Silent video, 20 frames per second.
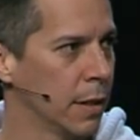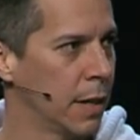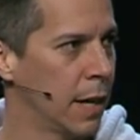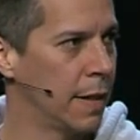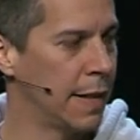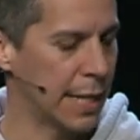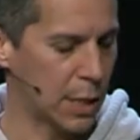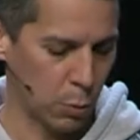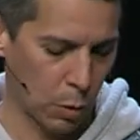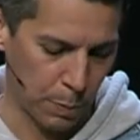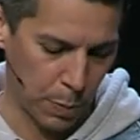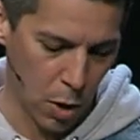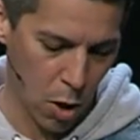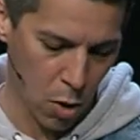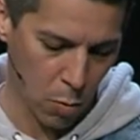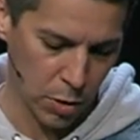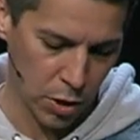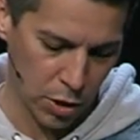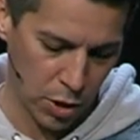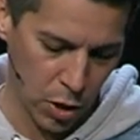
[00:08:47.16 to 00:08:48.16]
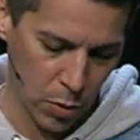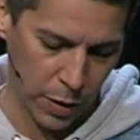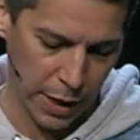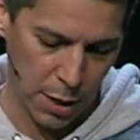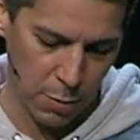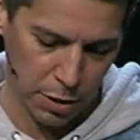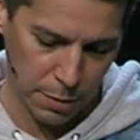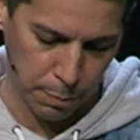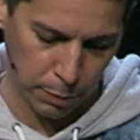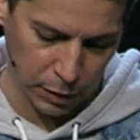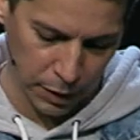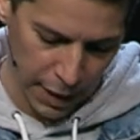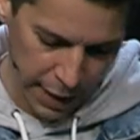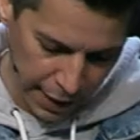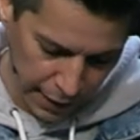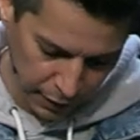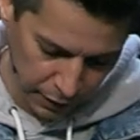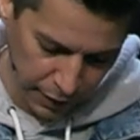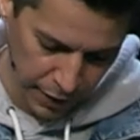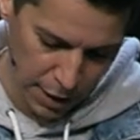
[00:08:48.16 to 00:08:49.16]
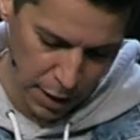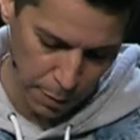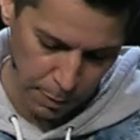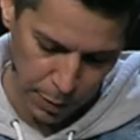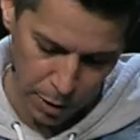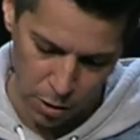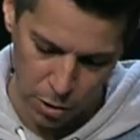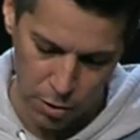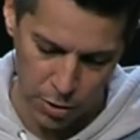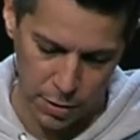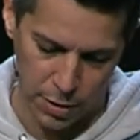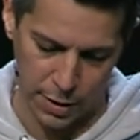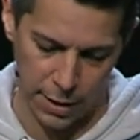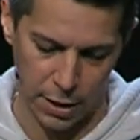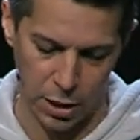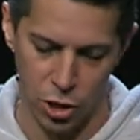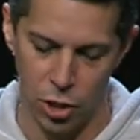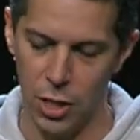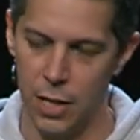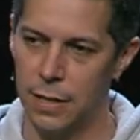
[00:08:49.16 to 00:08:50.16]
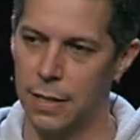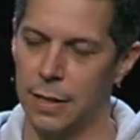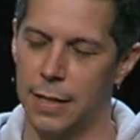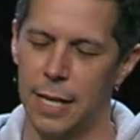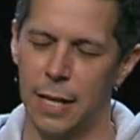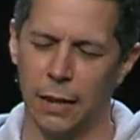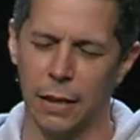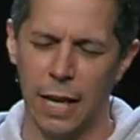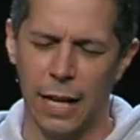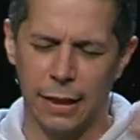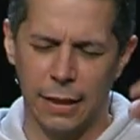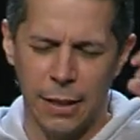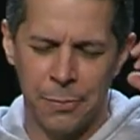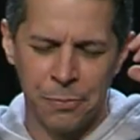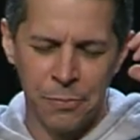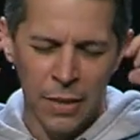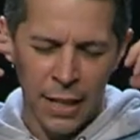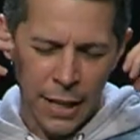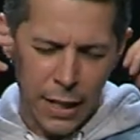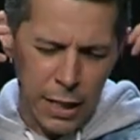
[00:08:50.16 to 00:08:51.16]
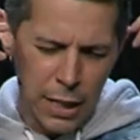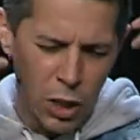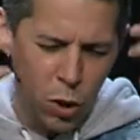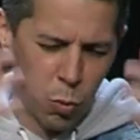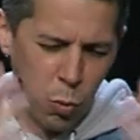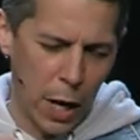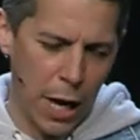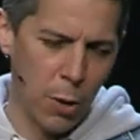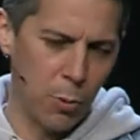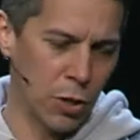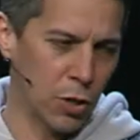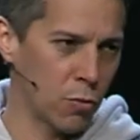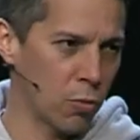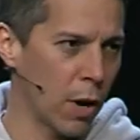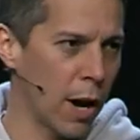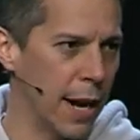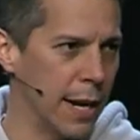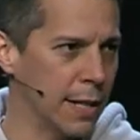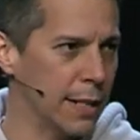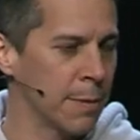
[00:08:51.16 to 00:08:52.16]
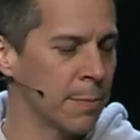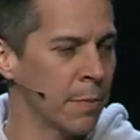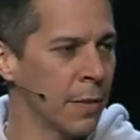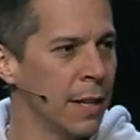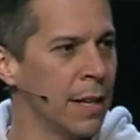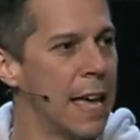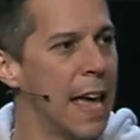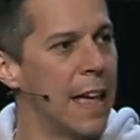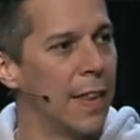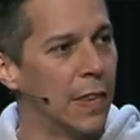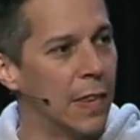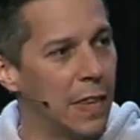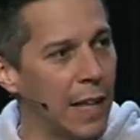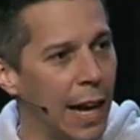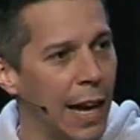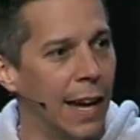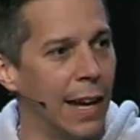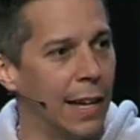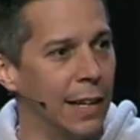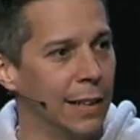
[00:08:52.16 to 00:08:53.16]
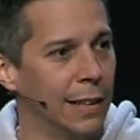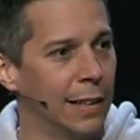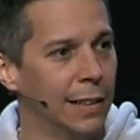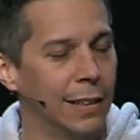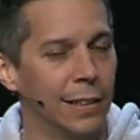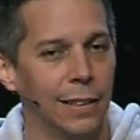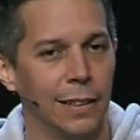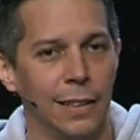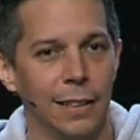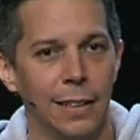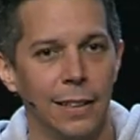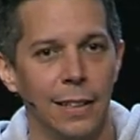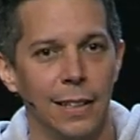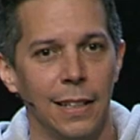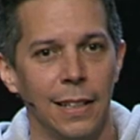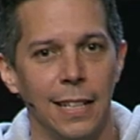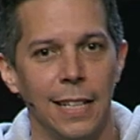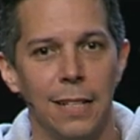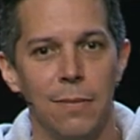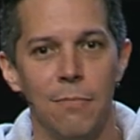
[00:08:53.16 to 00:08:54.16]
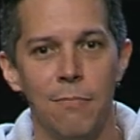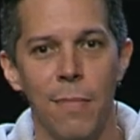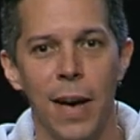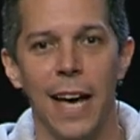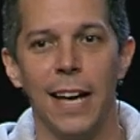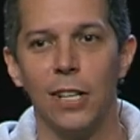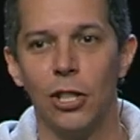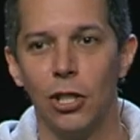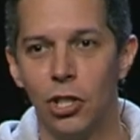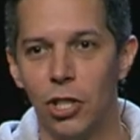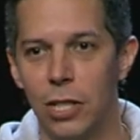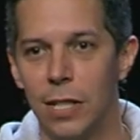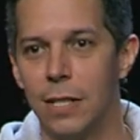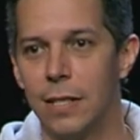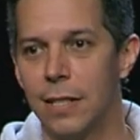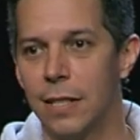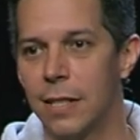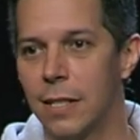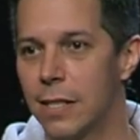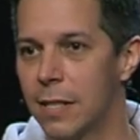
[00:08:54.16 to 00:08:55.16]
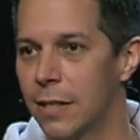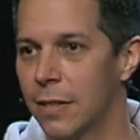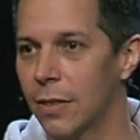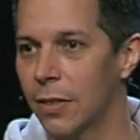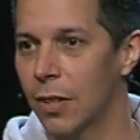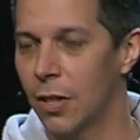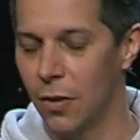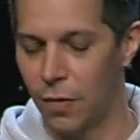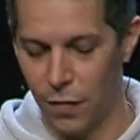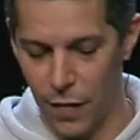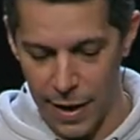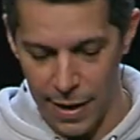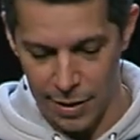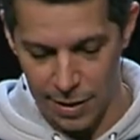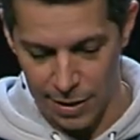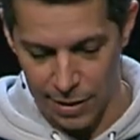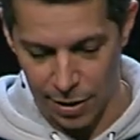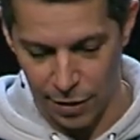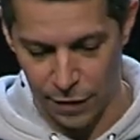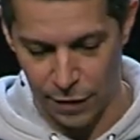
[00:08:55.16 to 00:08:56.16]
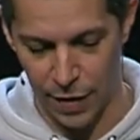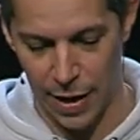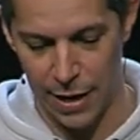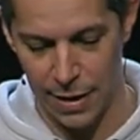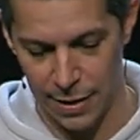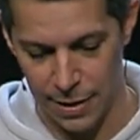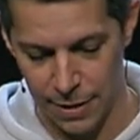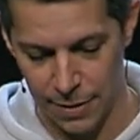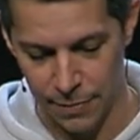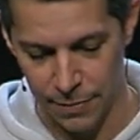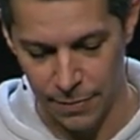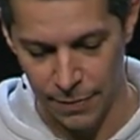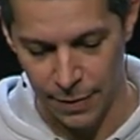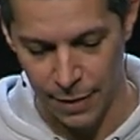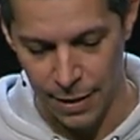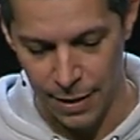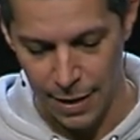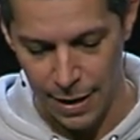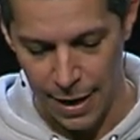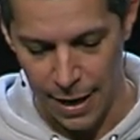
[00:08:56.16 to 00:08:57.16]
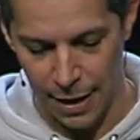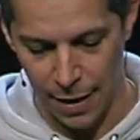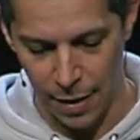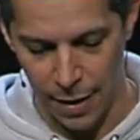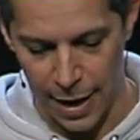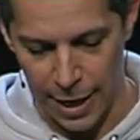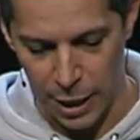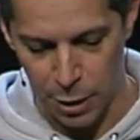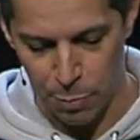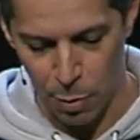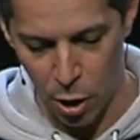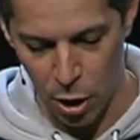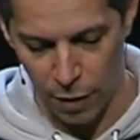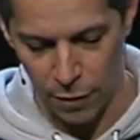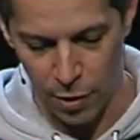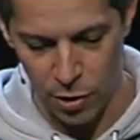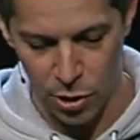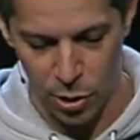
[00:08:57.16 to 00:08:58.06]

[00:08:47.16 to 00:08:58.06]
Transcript: And that's what Paul was doing. He was blindly opposing Jesus. He thought that his way was right. And then he met Jesus face to face. And in the next part of his